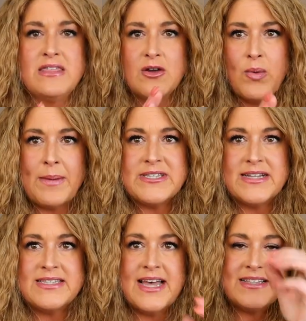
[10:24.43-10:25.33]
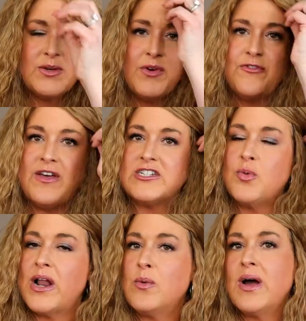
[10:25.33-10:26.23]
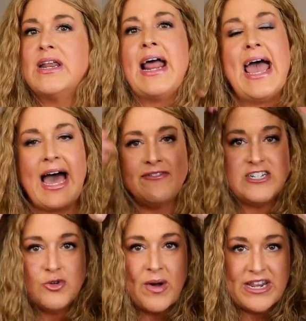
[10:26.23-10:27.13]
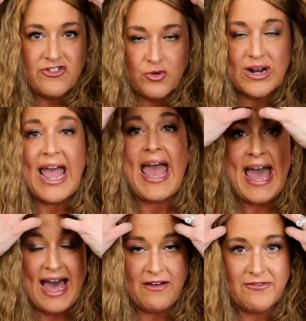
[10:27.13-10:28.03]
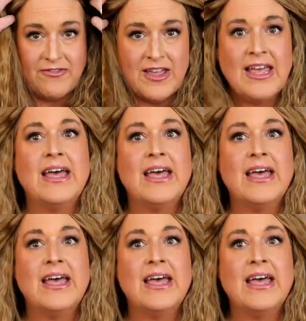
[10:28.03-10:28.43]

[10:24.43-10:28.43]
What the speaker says: Their website says it will fit 21.5 to 22.5.